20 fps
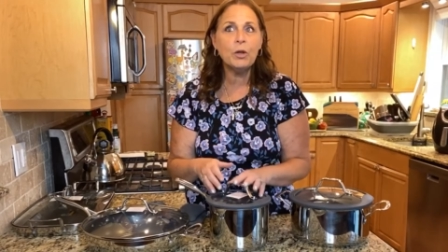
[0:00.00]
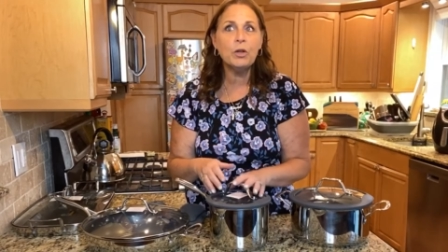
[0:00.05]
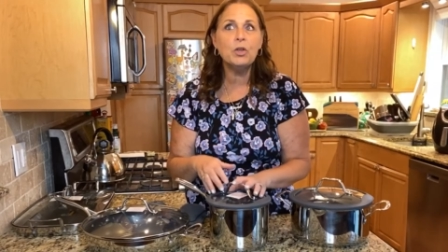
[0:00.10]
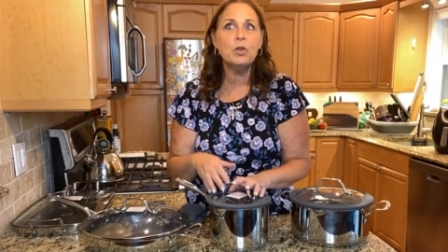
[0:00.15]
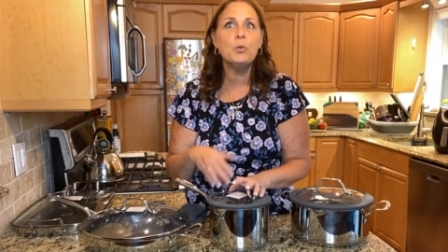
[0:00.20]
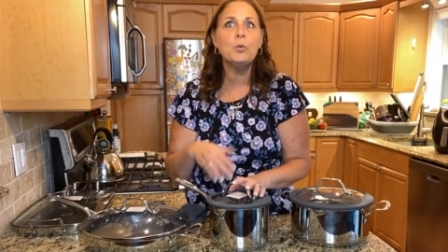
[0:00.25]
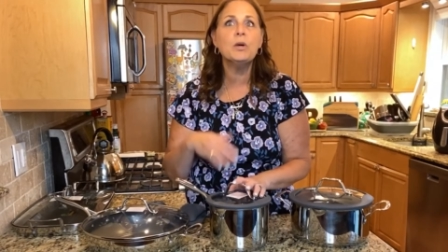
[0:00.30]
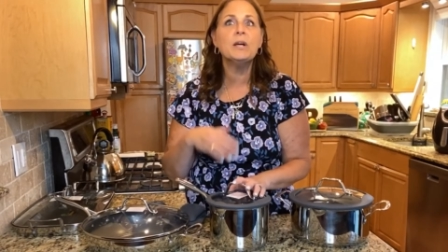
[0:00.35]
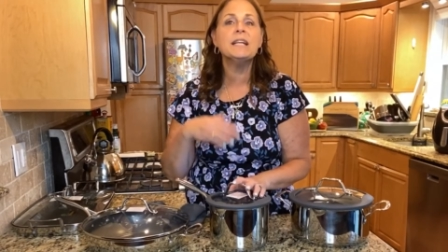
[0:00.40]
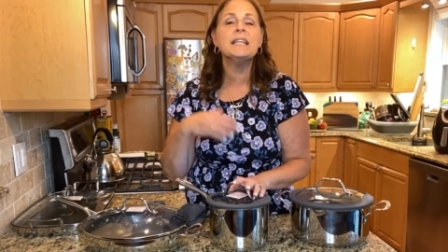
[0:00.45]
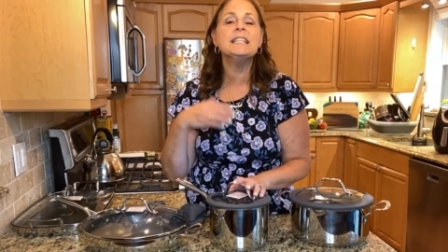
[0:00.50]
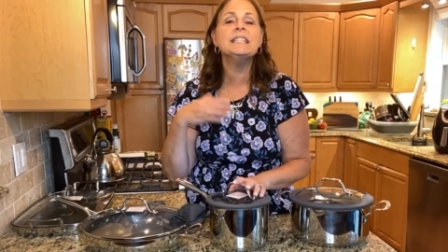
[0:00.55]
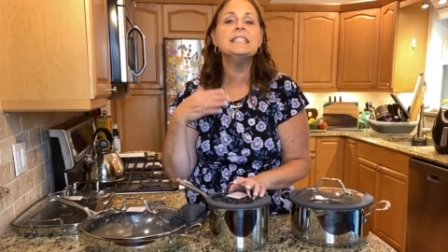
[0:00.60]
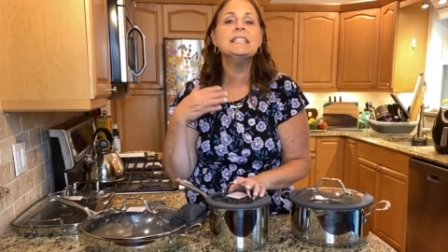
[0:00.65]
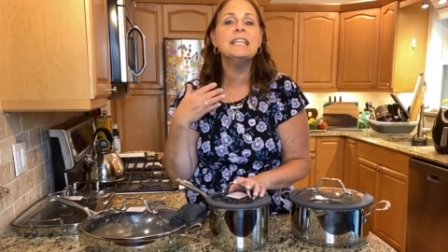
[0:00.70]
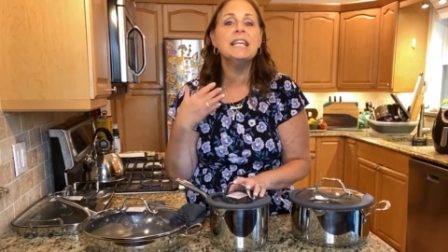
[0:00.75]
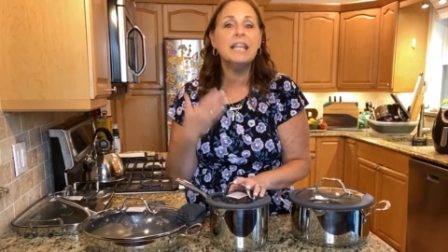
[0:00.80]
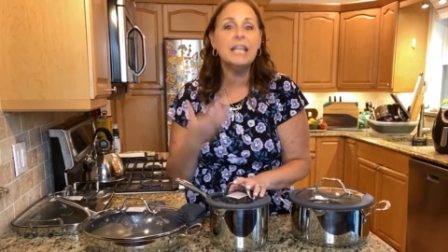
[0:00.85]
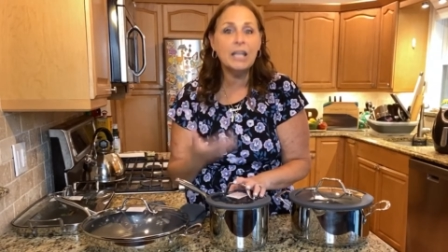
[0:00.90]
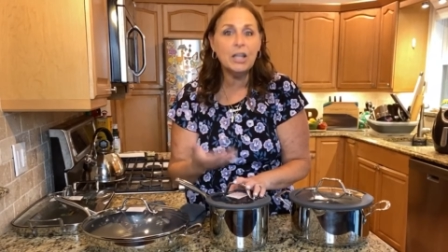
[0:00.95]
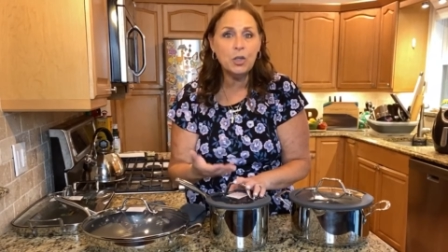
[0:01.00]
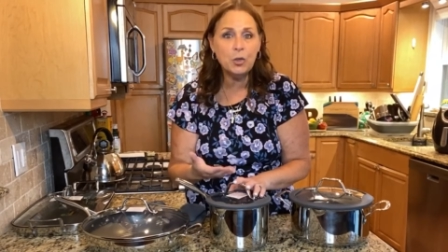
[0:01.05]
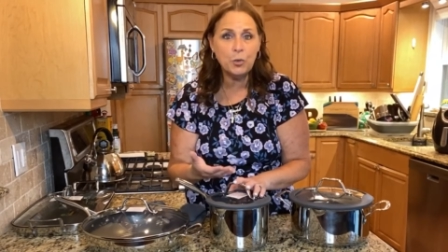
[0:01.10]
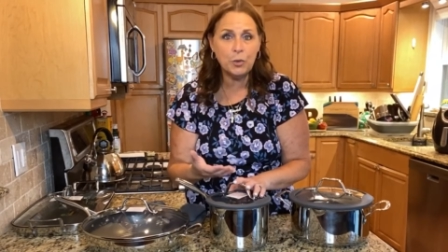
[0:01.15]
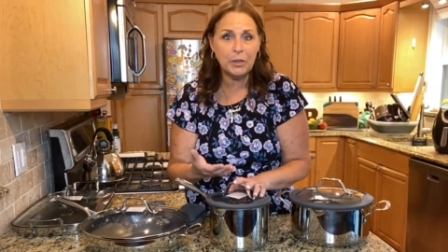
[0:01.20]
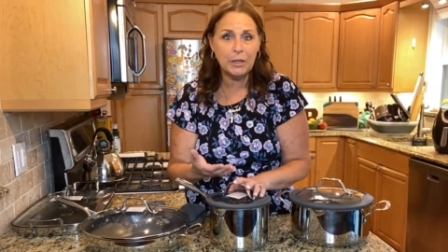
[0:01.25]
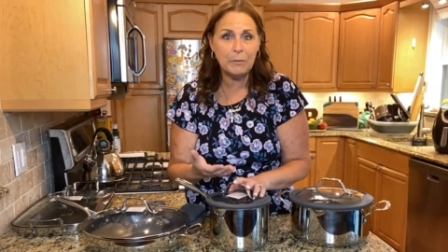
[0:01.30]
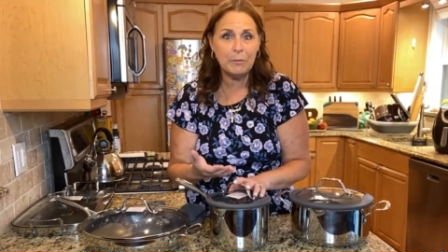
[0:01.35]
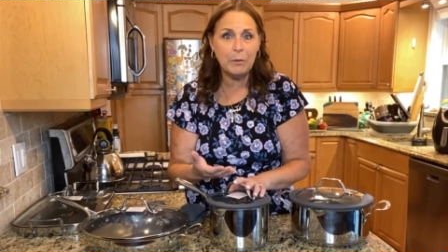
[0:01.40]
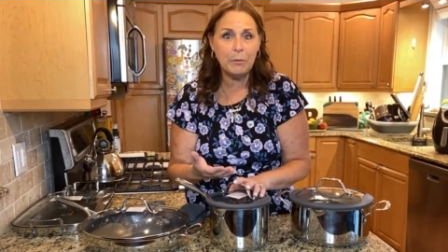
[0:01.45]
you will
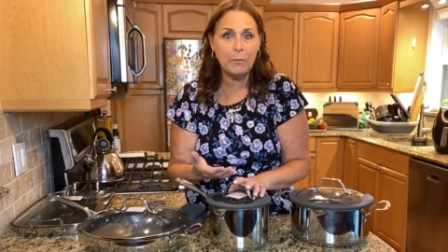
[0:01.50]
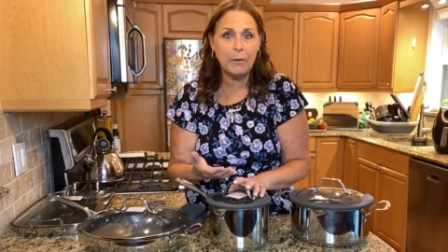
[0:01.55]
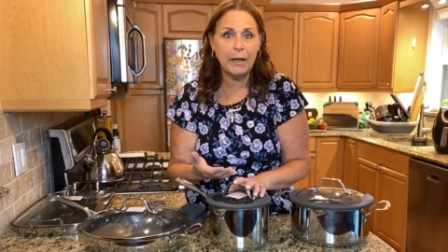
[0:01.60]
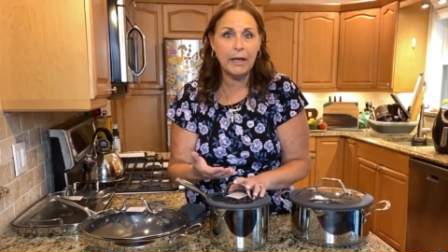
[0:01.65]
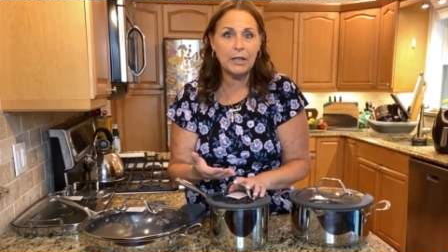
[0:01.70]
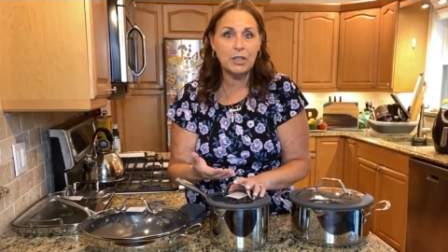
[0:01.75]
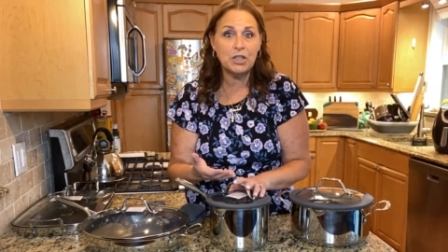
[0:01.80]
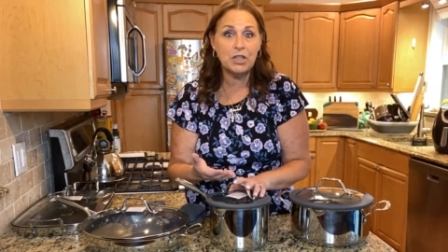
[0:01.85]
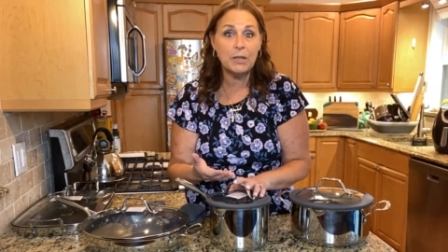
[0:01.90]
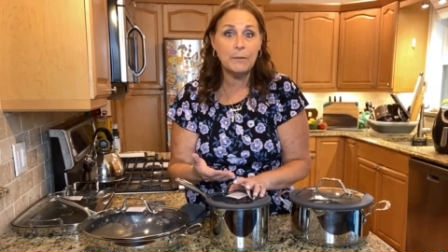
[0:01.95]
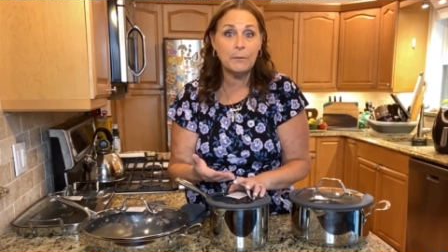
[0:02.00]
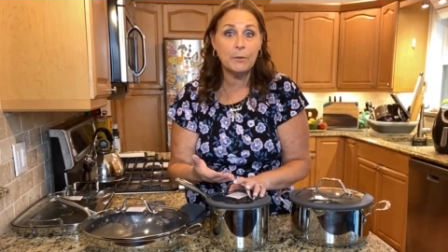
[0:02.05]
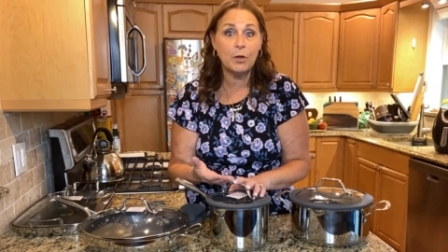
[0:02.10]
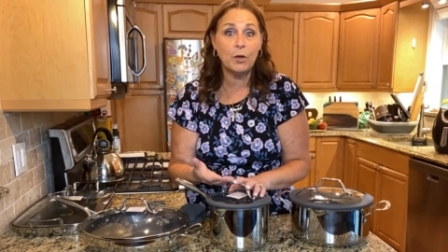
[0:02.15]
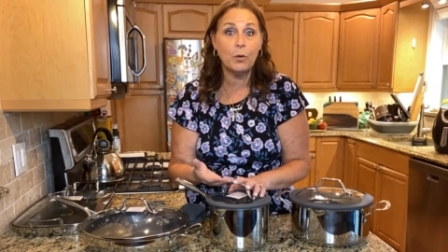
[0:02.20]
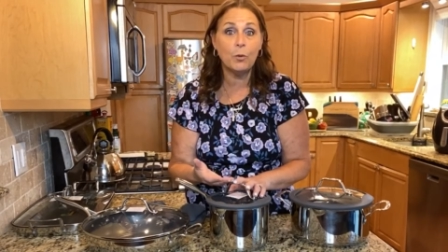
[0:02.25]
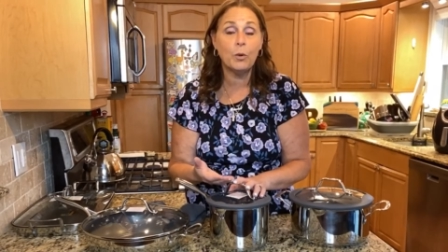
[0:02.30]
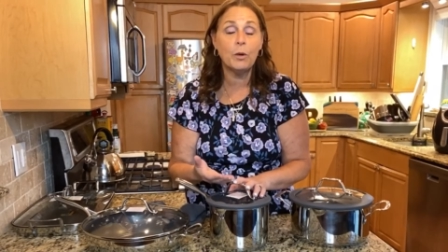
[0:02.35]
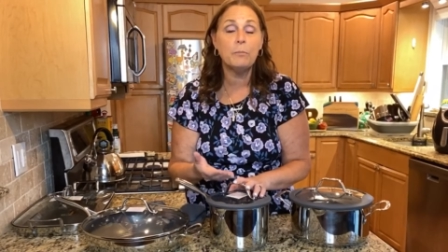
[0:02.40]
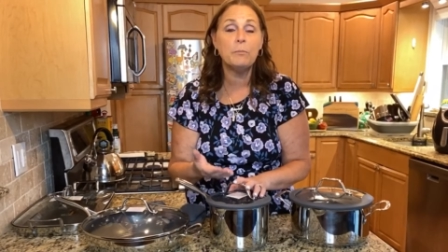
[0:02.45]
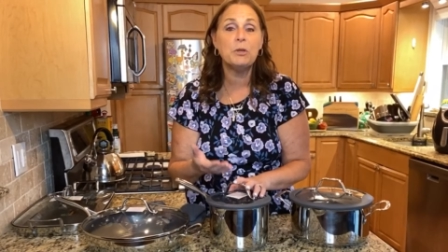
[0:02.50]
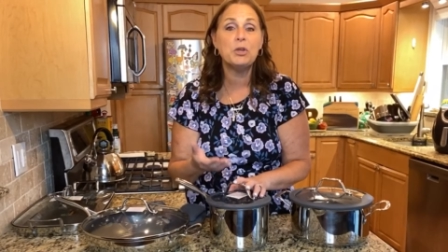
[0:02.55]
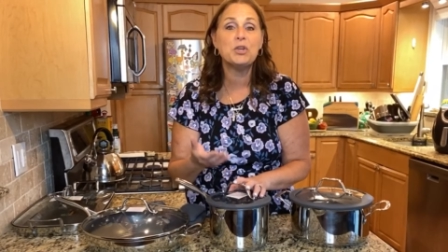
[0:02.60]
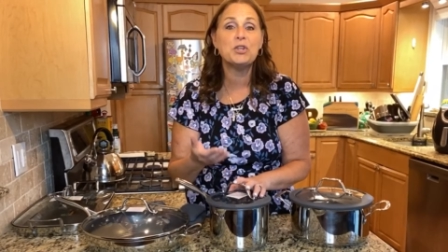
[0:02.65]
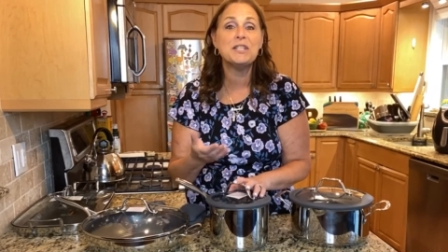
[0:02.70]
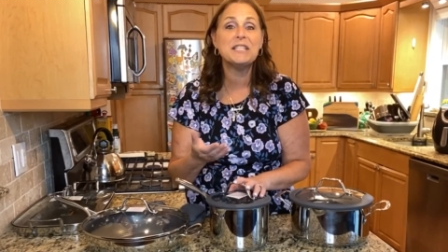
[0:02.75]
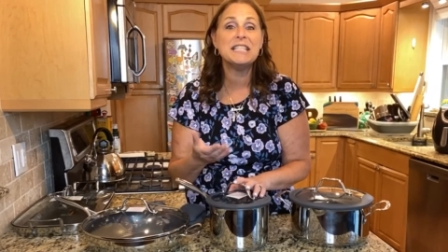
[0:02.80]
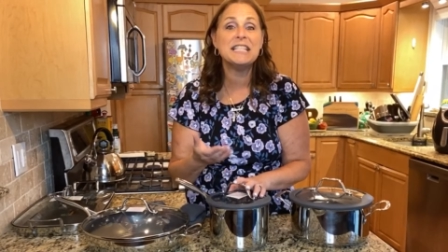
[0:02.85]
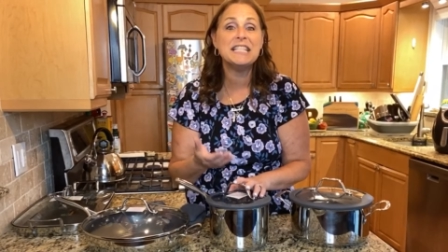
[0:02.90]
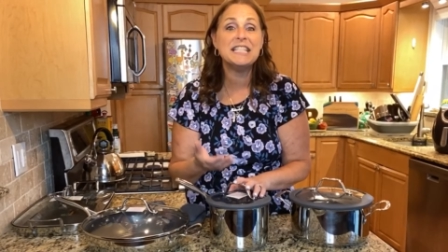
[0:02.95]
continually be buying cheap cookware because
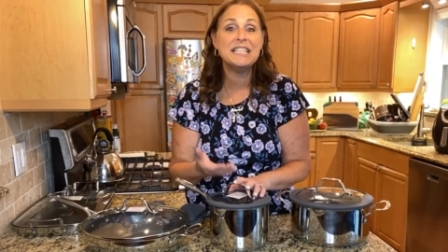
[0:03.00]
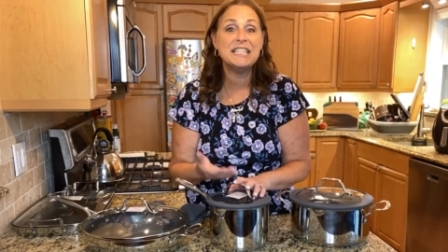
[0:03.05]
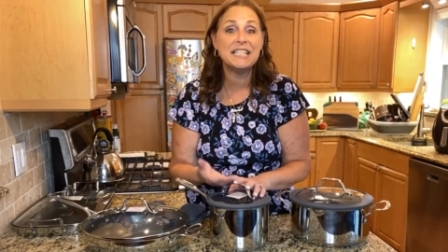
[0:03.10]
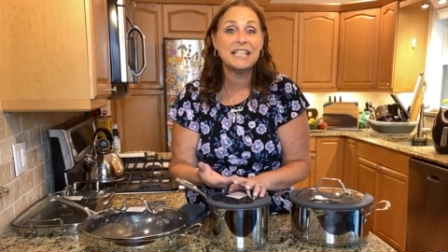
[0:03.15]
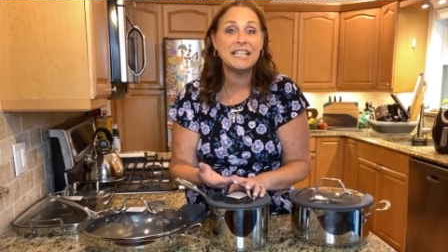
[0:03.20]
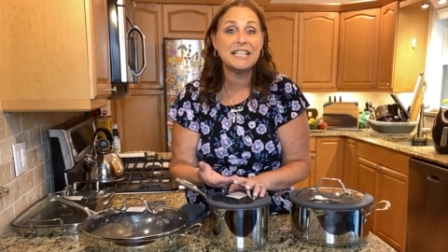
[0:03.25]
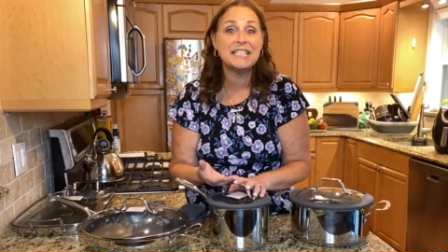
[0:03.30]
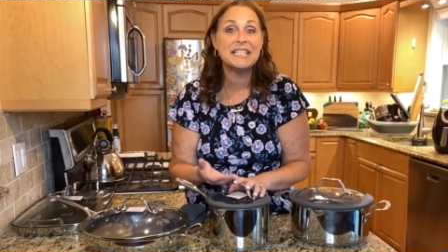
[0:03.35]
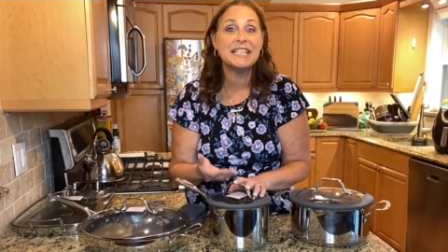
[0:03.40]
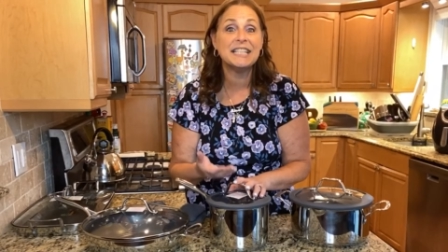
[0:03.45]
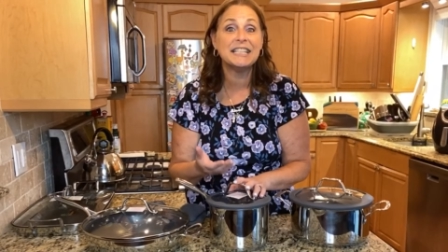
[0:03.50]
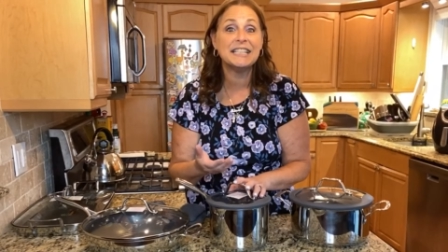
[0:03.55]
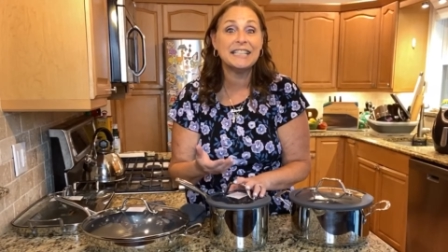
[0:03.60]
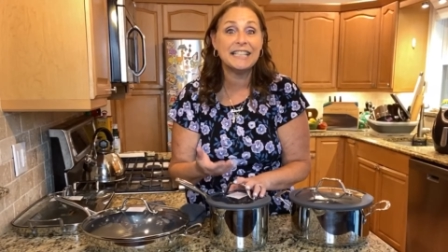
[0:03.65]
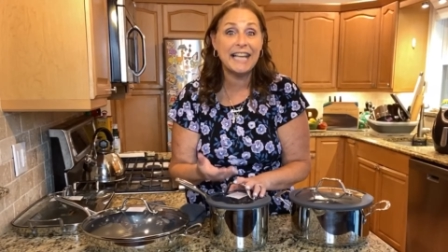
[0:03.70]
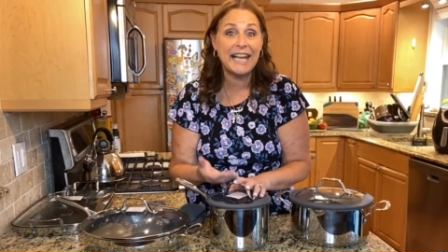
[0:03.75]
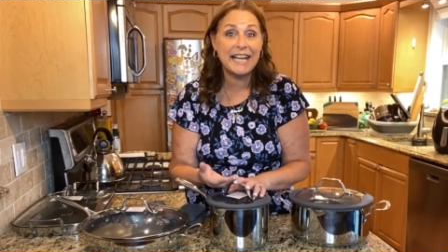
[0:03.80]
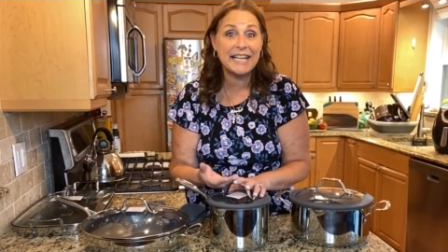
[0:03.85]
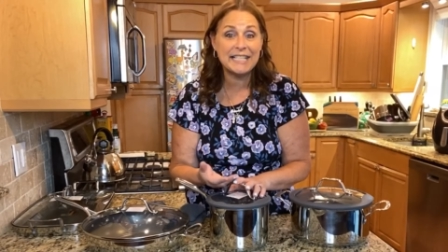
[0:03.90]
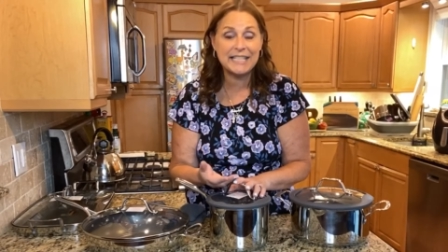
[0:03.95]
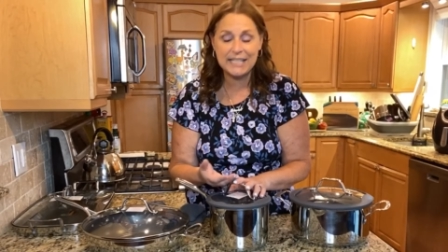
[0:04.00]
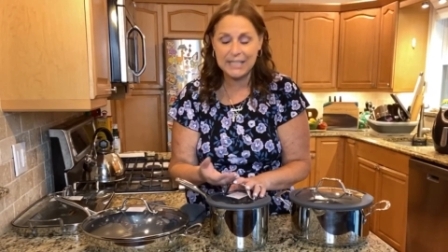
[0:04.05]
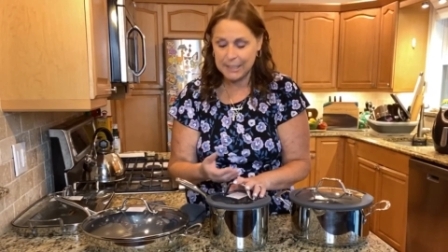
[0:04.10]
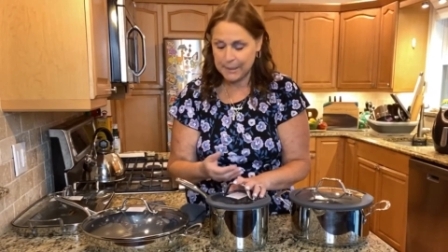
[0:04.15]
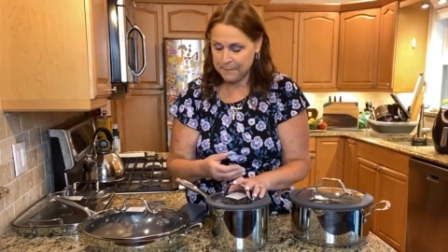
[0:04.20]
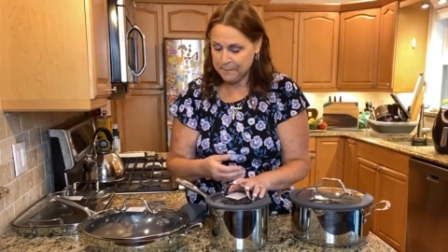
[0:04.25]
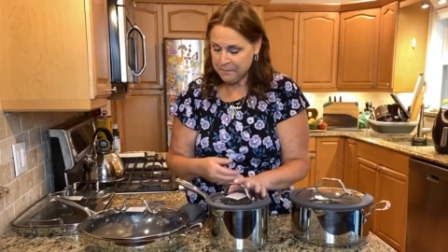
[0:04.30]
it doesn't last.